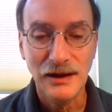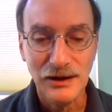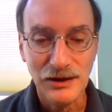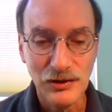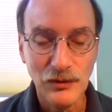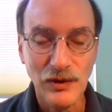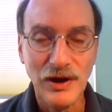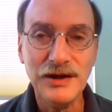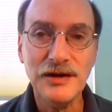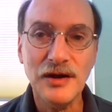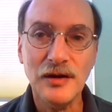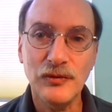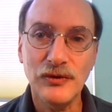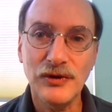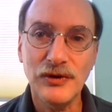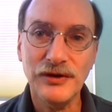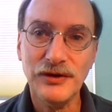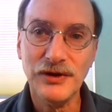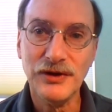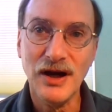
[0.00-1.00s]
you end up
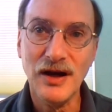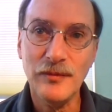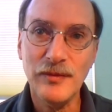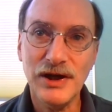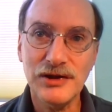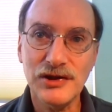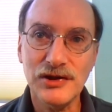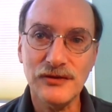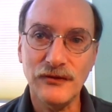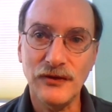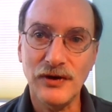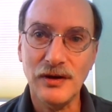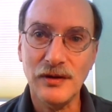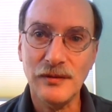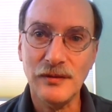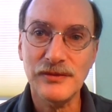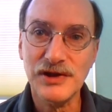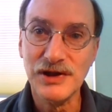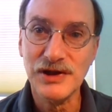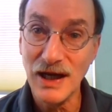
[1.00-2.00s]
with comments
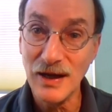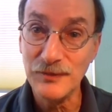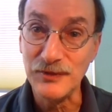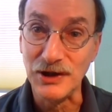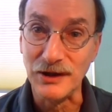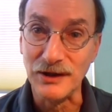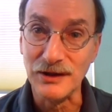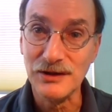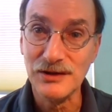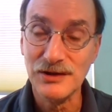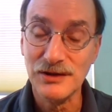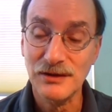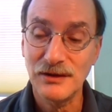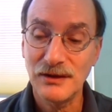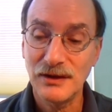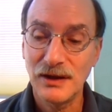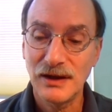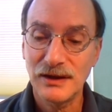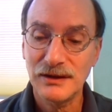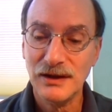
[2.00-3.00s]
from skeptics
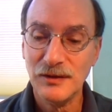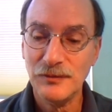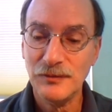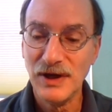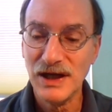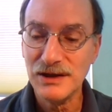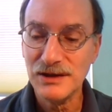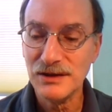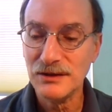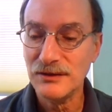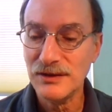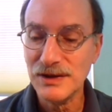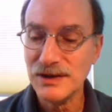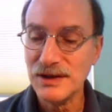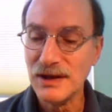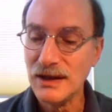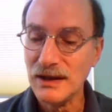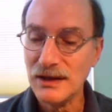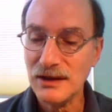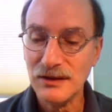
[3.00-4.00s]
that basically
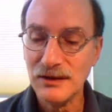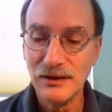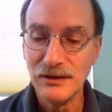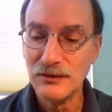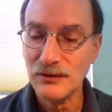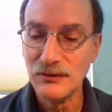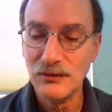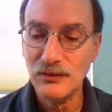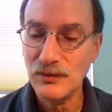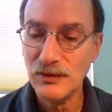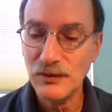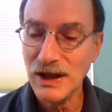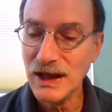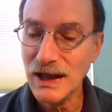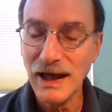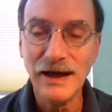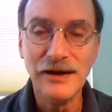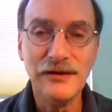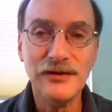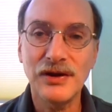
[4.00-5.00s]
say, we
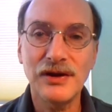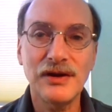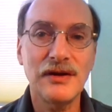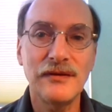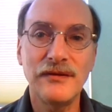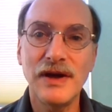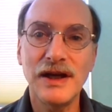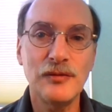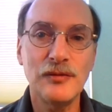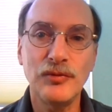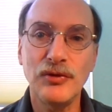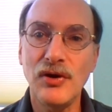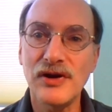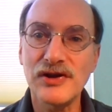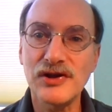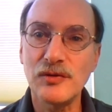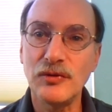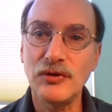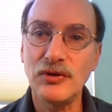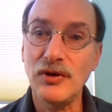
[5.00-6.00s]
can't think of any
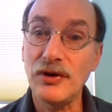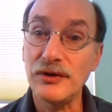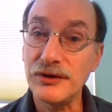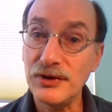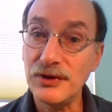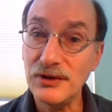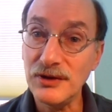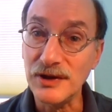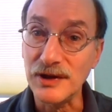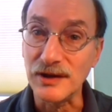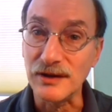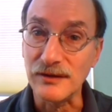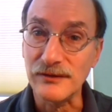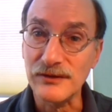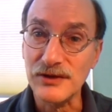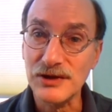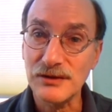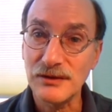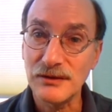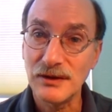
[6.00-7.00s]
plausible
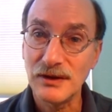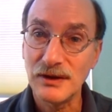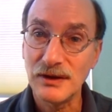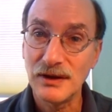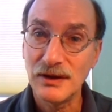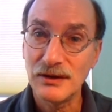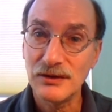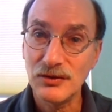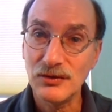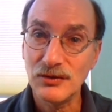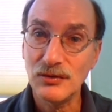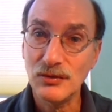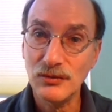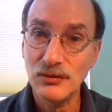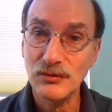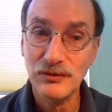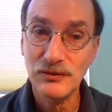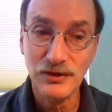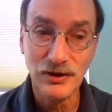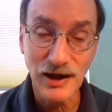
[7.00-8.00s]
alternatives
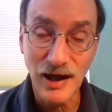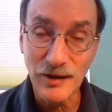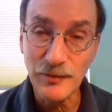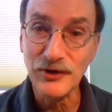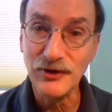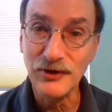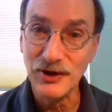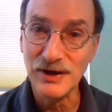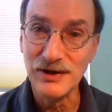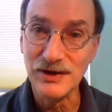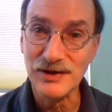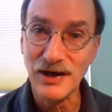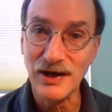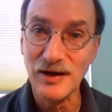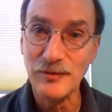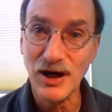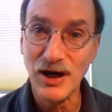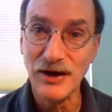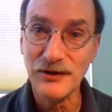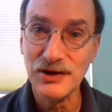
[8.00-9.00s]
to telepathy as a
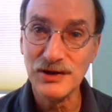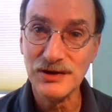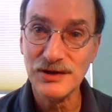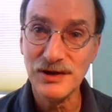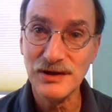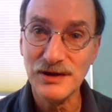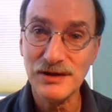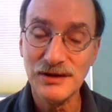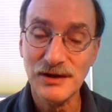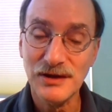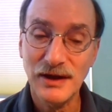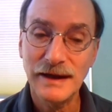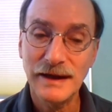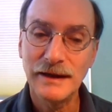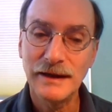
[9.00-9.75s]
hypothesis,